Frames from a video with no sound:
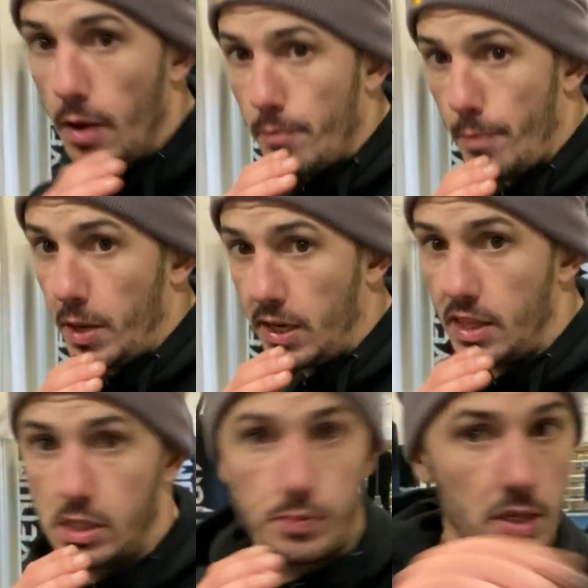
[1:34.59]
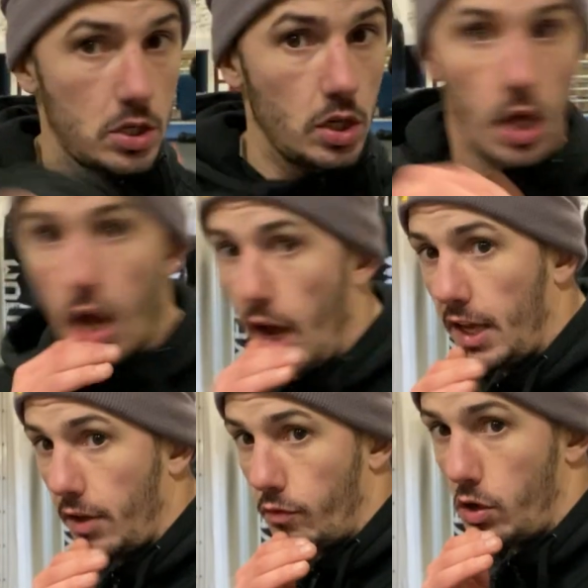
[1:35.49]
By being in this position, I
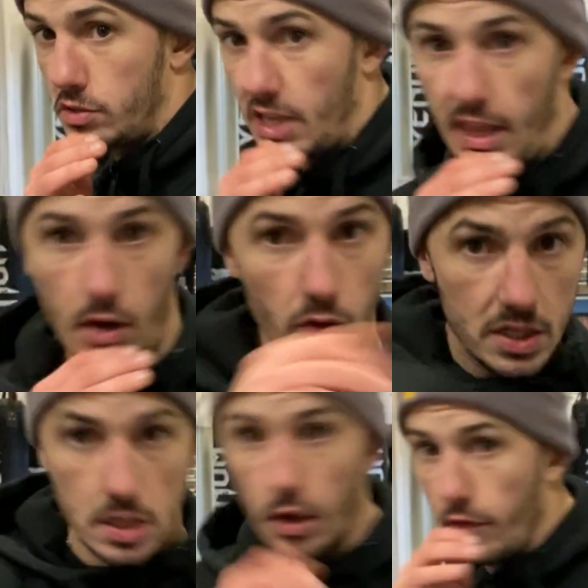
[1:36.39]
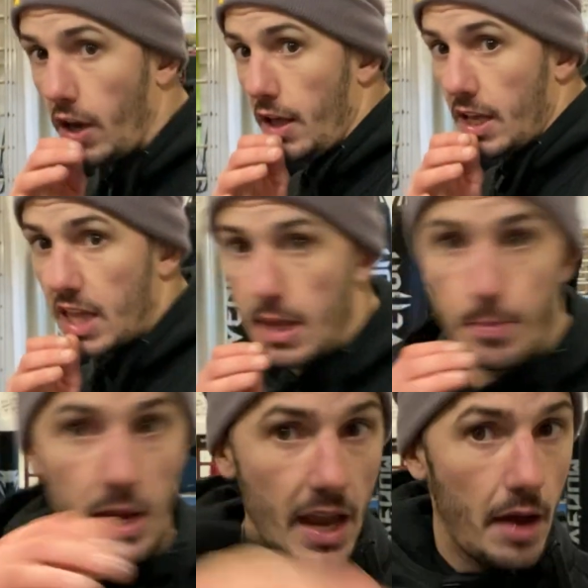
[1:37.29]
can rotate that wrist over, keep
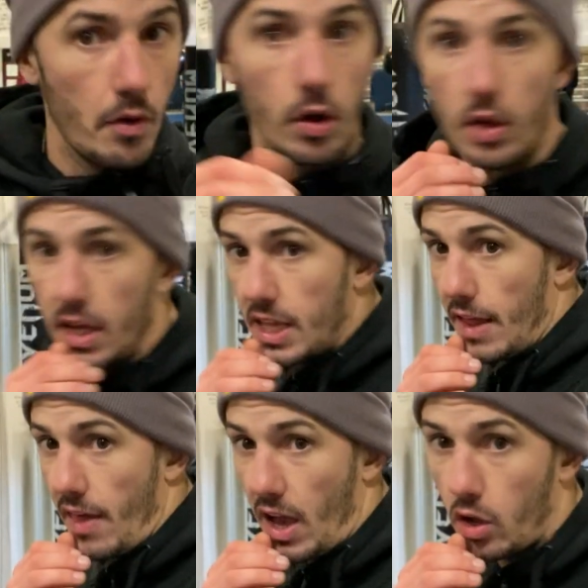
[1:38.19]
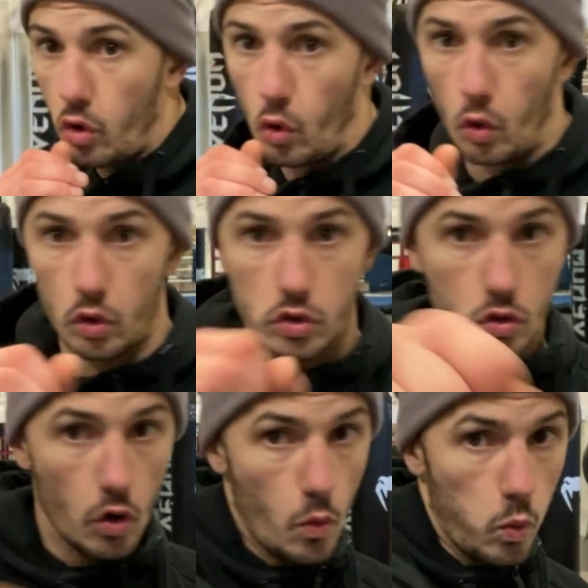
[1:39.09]
it narrow, get that
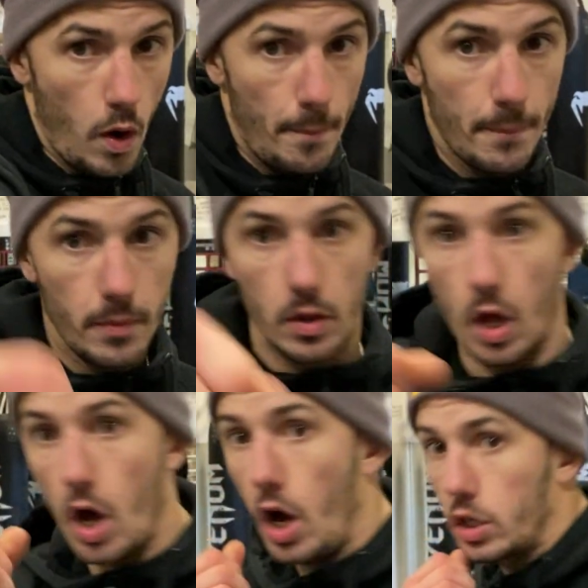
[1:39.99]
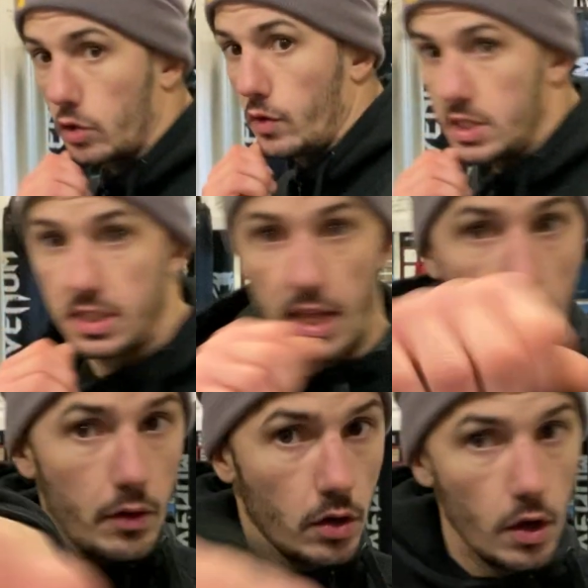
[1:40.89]
corkscrew, arc the wrist
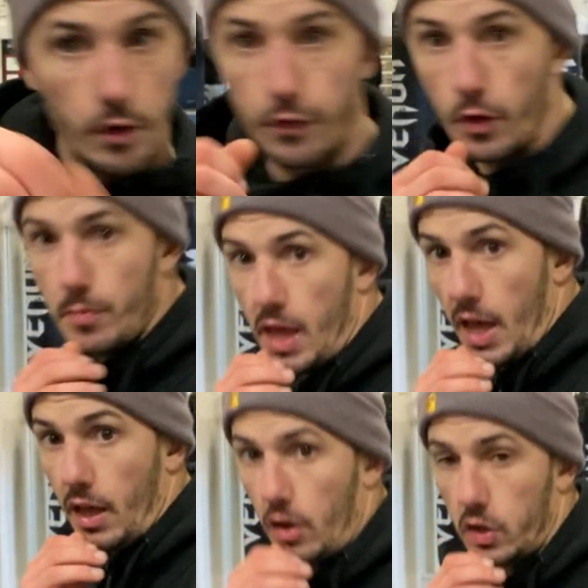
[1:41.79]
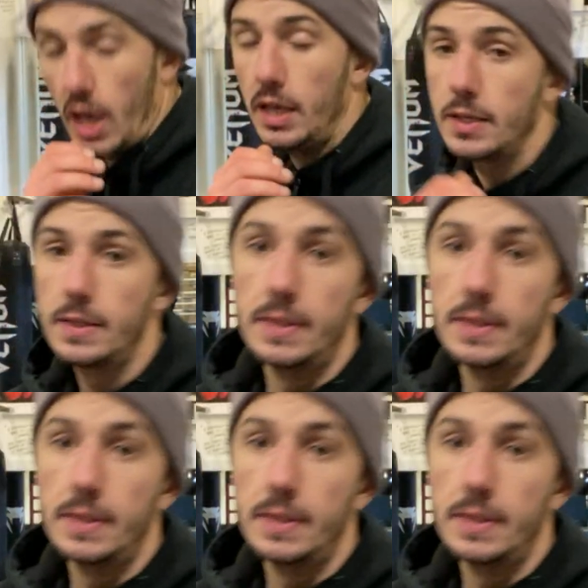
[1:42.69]
down from there, okay?